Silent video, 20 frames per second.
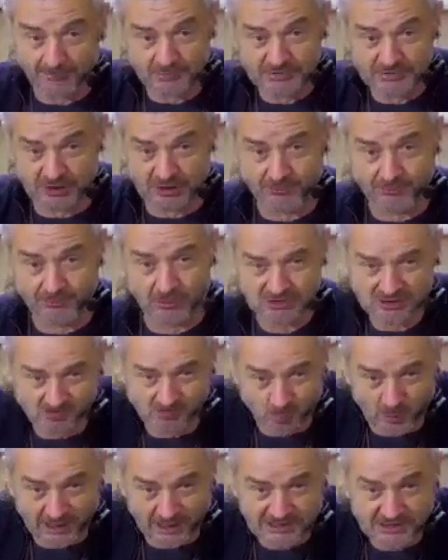so you've got
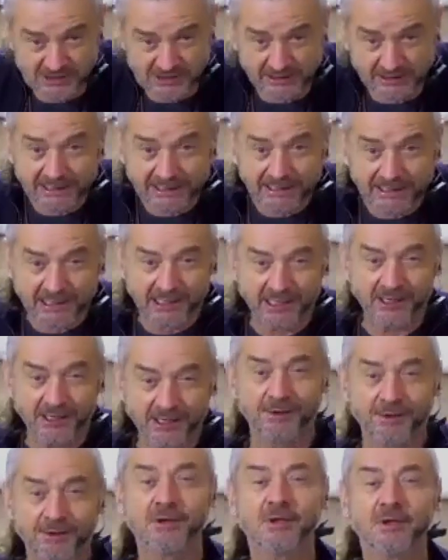somewhere to
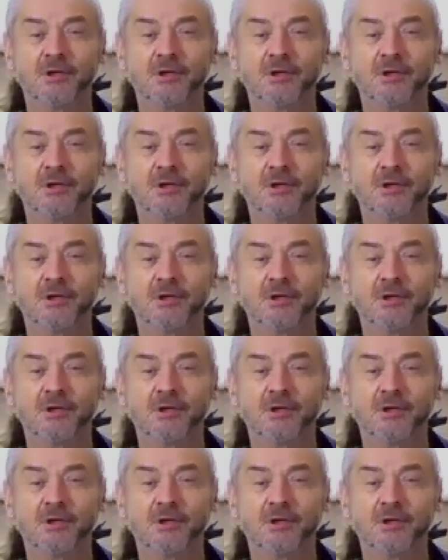lean